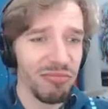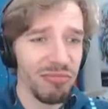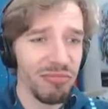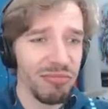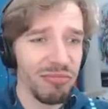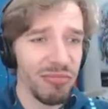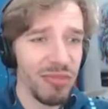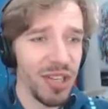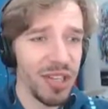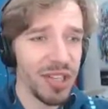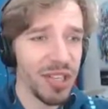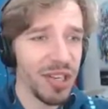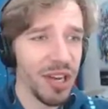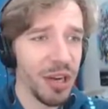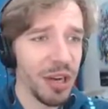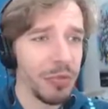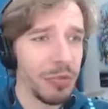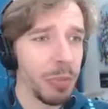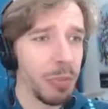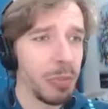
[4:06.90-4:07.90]
That's kind
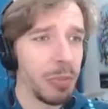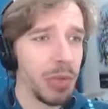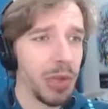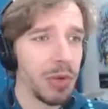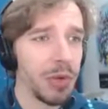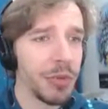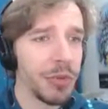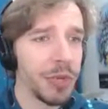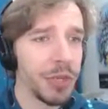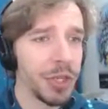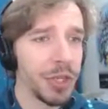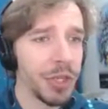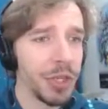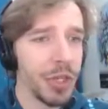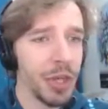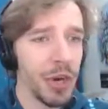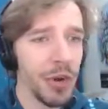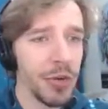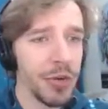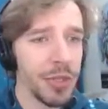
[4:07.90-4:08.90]
of a blow to the
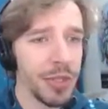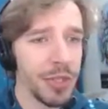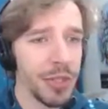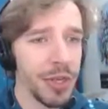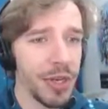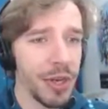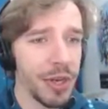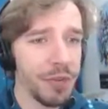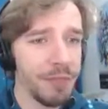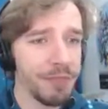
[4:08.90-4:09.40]
ego, is it not?